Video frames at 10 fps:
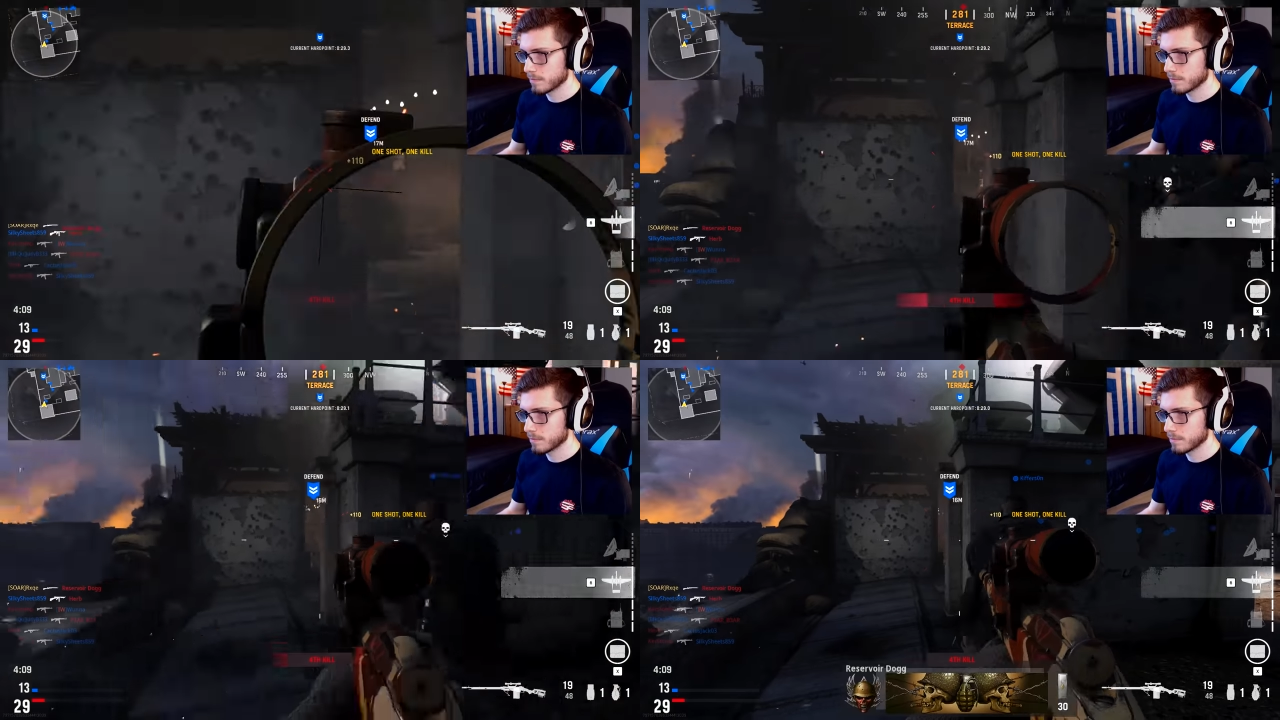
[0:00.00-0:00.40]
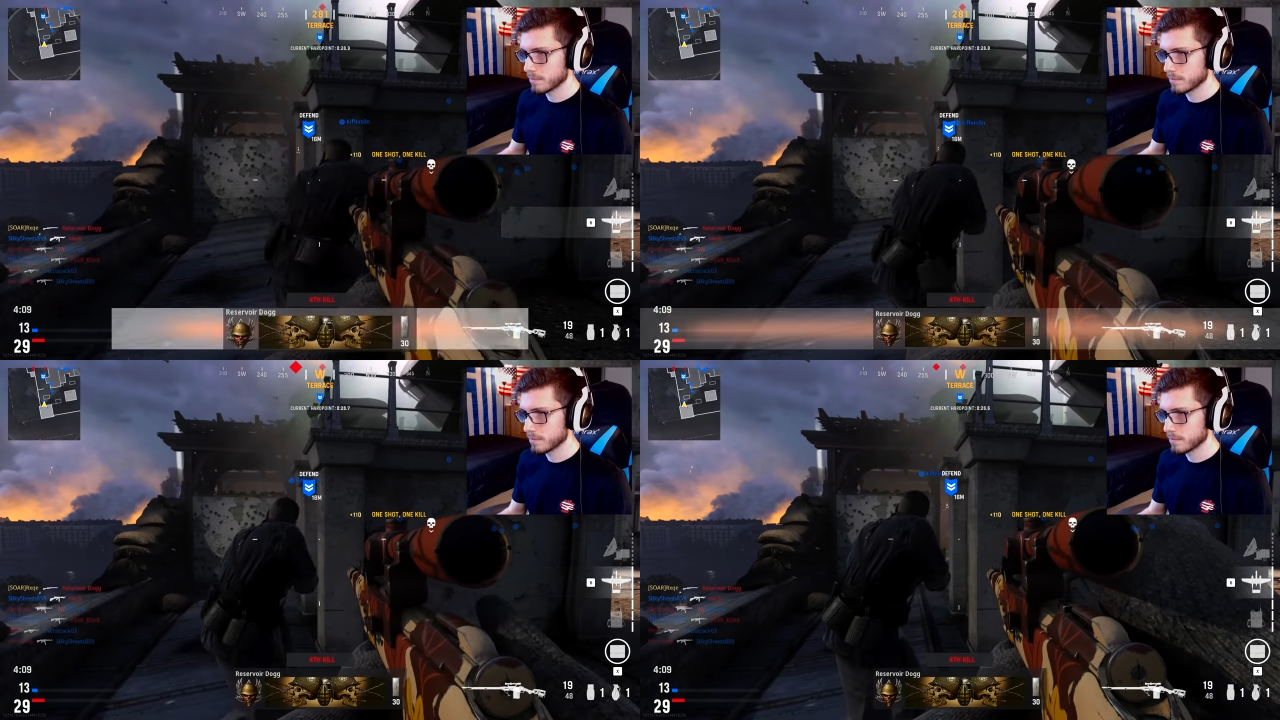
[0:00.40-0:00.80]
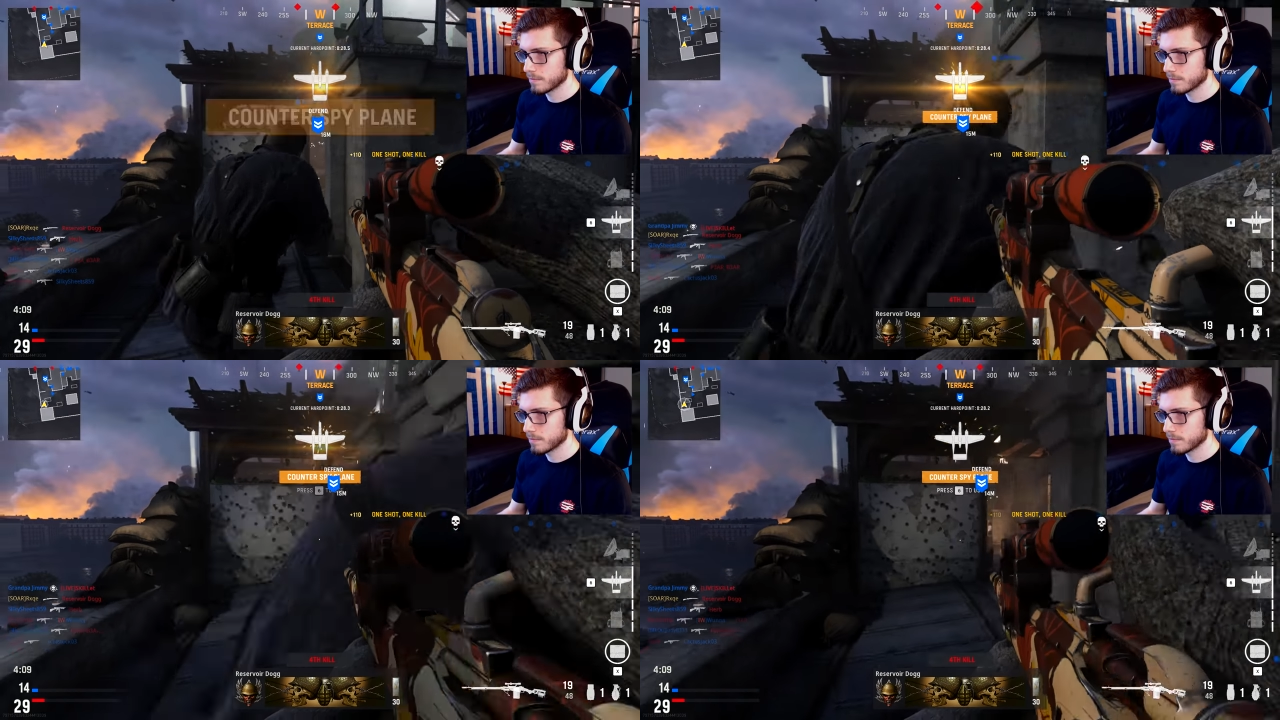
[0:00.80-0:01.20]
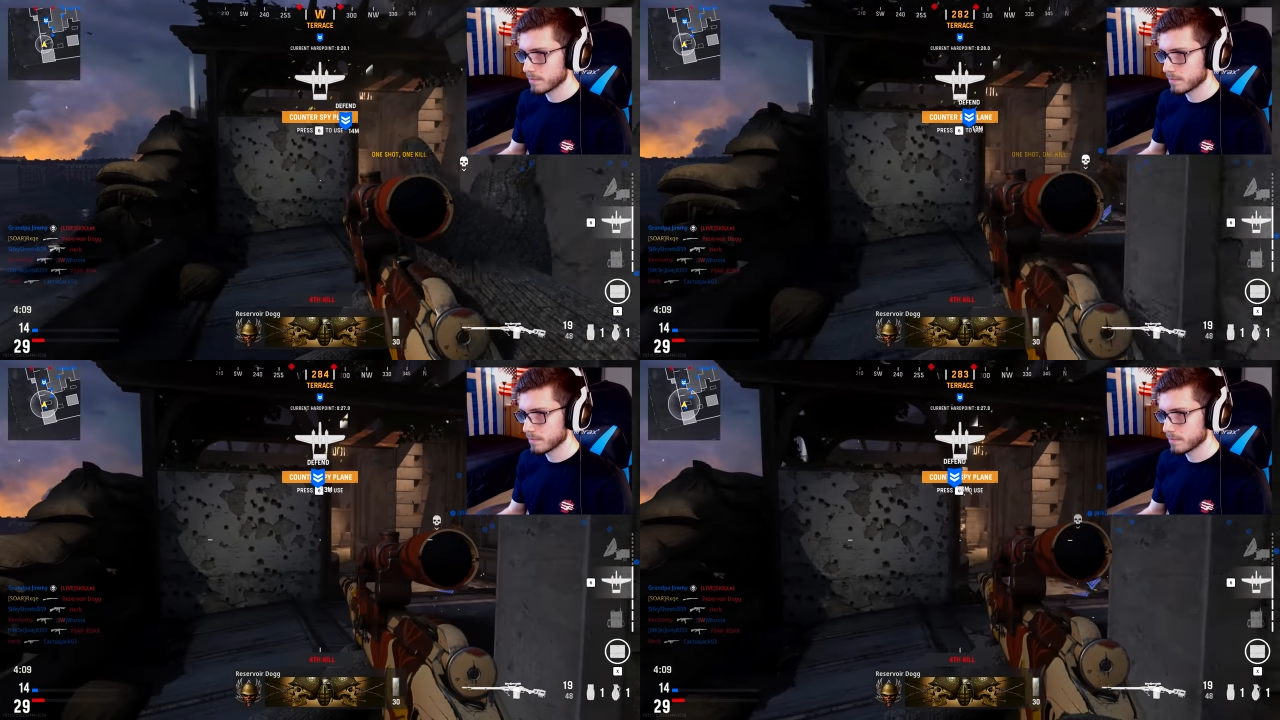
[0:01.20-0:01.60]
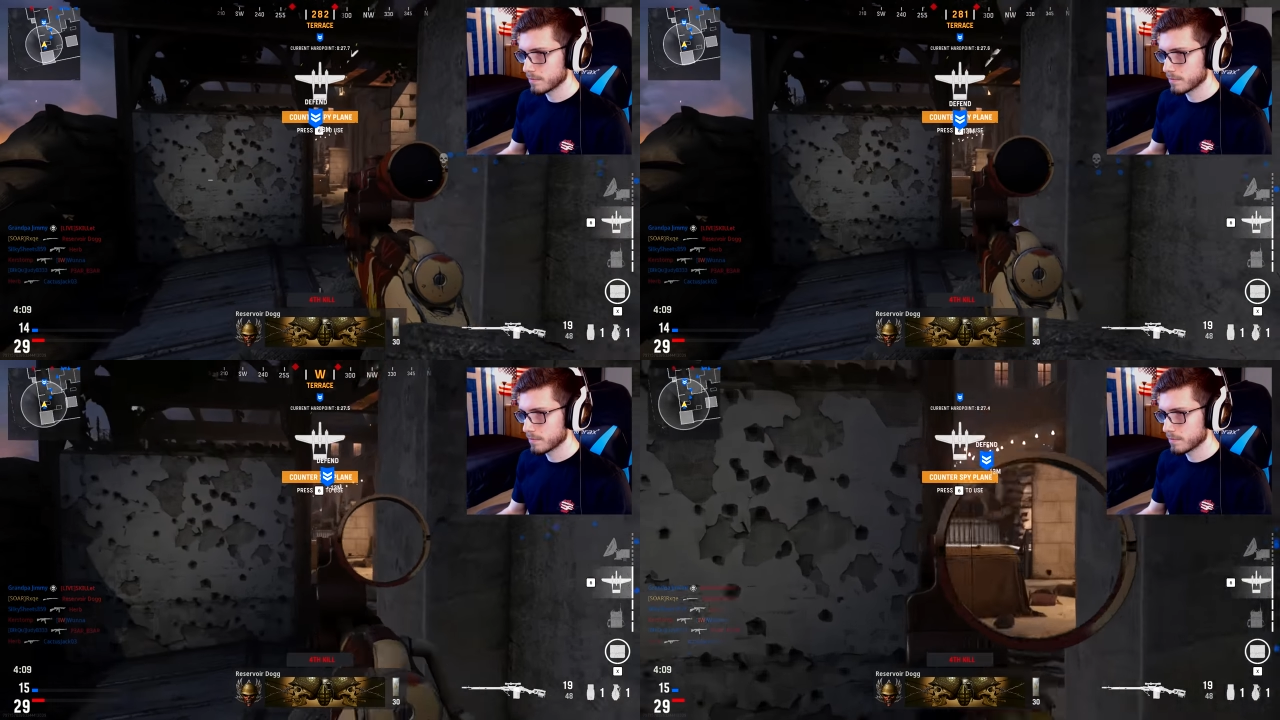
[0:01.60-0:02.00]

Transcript: No one is speaking in this clip.